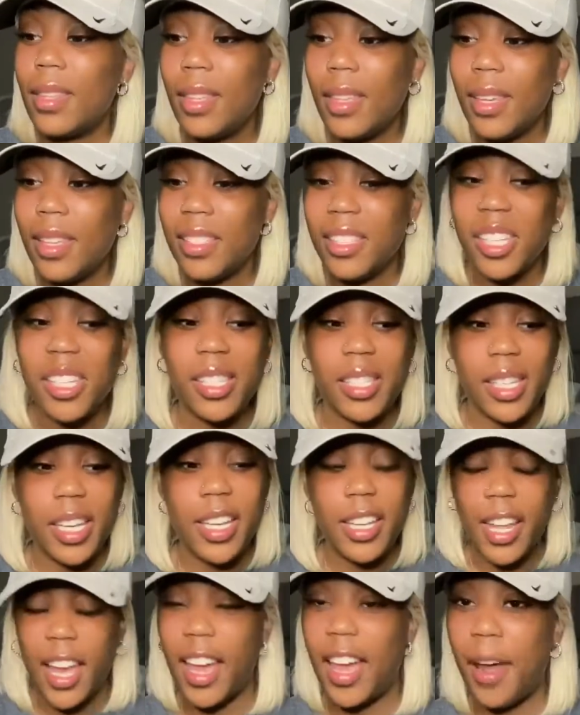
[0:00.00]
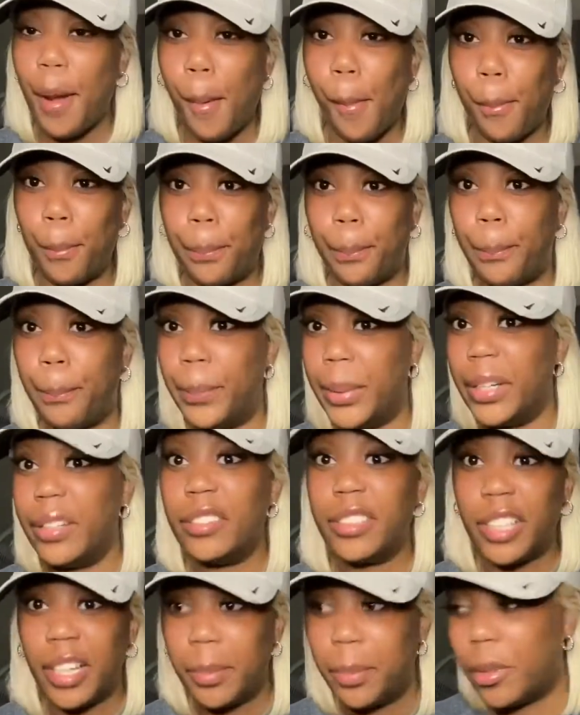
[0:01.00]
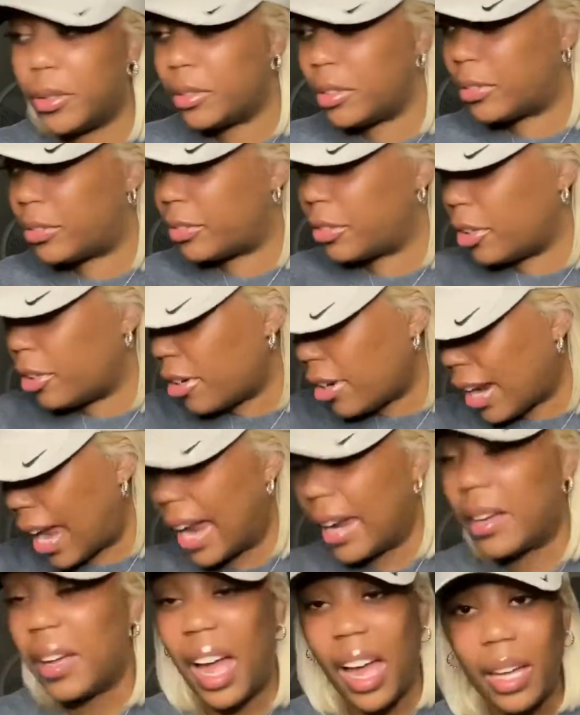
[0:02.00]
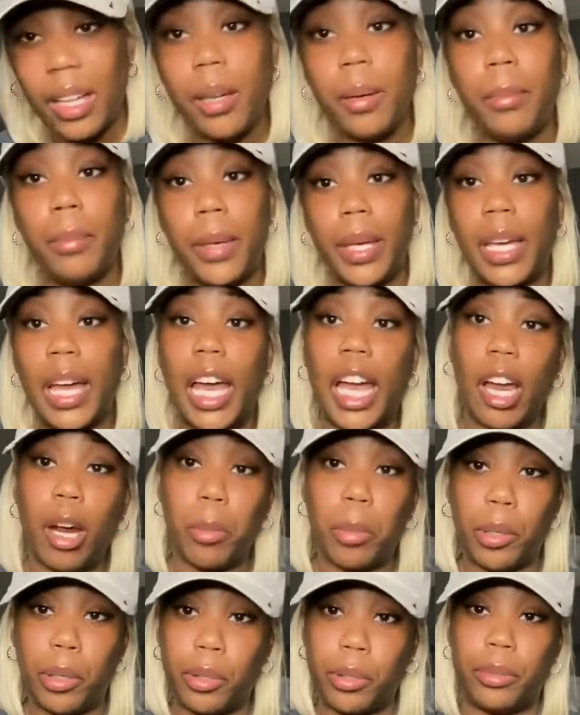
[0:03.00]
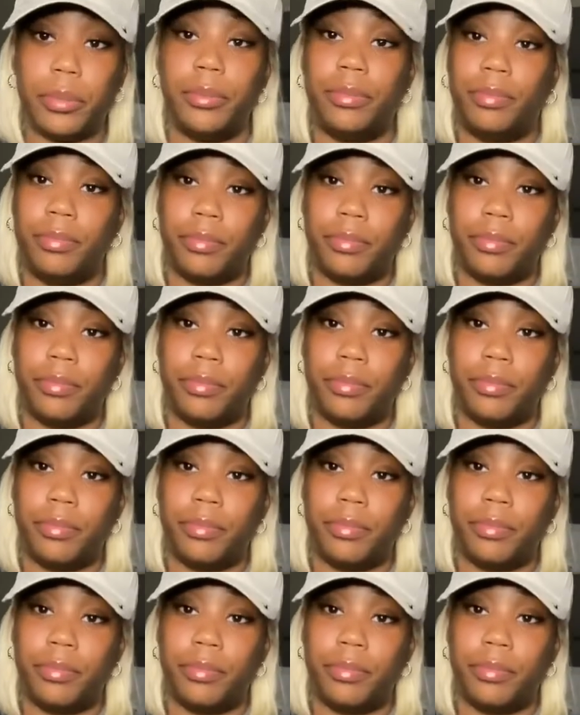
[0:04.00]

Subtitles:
just seeing that hair build up on the floor, I can make a hairball.